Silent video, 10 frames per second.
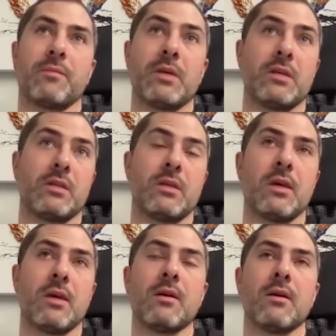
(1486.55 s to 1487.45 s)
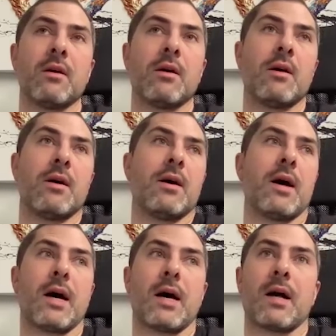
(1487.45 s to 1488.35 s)
in BC,
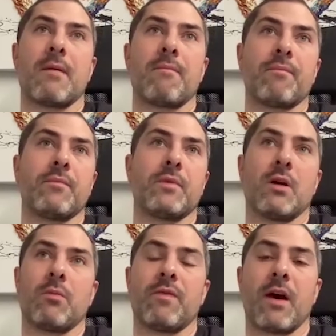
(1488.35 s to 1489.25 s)
we've